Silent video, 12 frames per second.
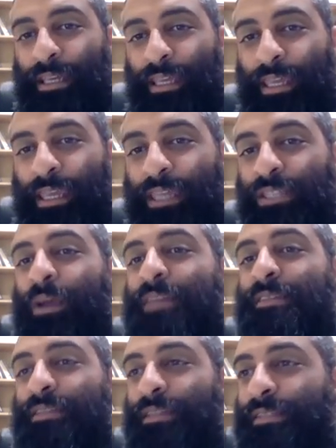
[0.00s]
he is
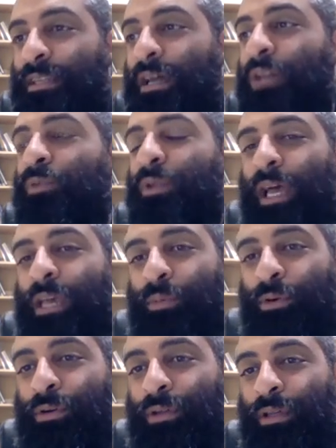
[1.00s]
restless and
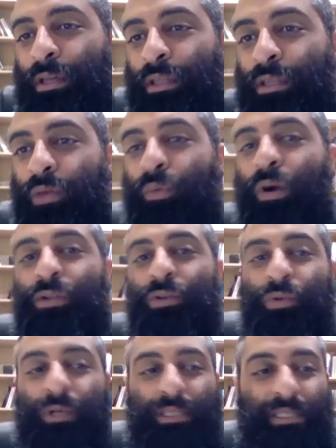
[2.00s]
unreliable, the one
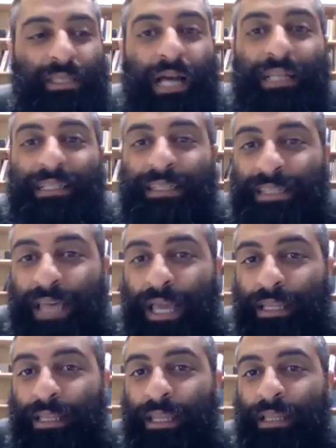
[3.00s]
who is not
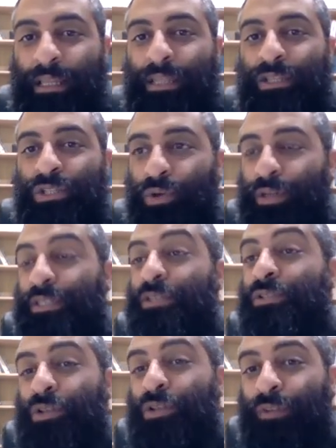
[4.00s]
decided in his choice to
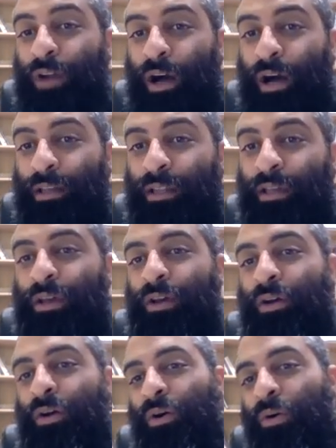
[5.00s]
serve God
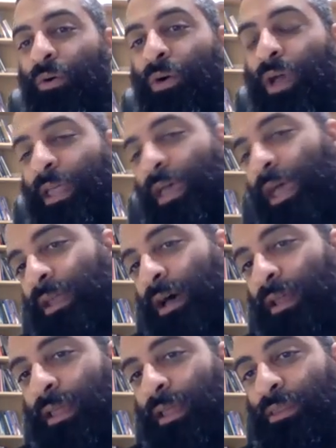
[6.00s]
or, and, and
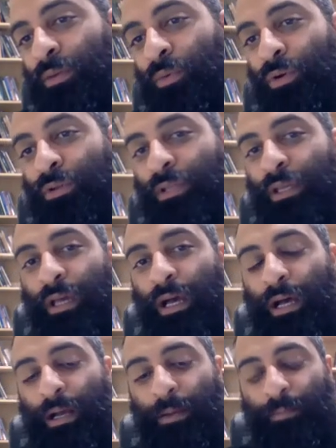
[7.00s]
not let the world
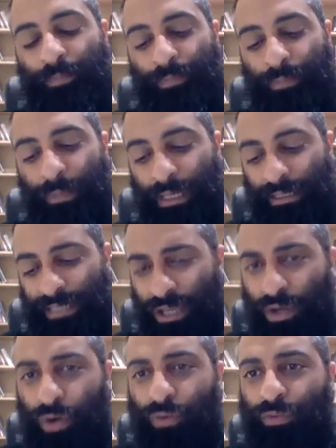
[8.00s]
um,
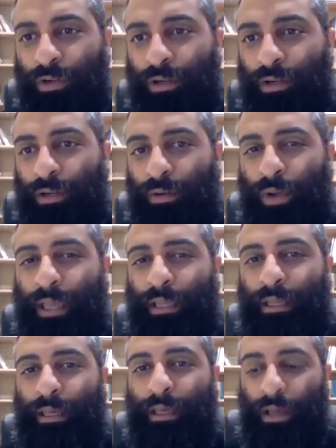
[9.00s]
take over, right?
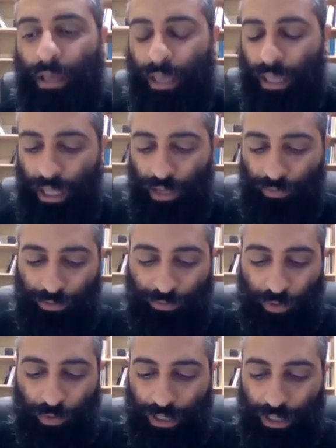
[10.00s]
if we
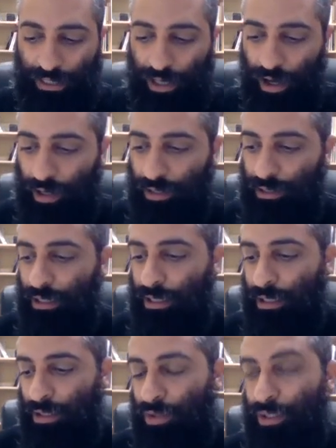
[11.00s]
focus on
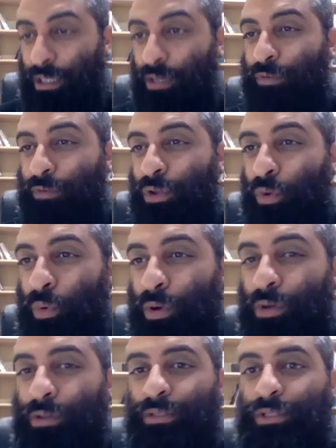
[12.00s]
looking for the
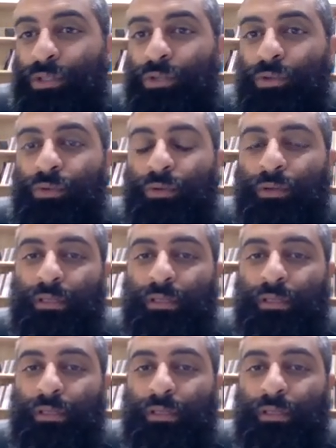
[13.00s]
world to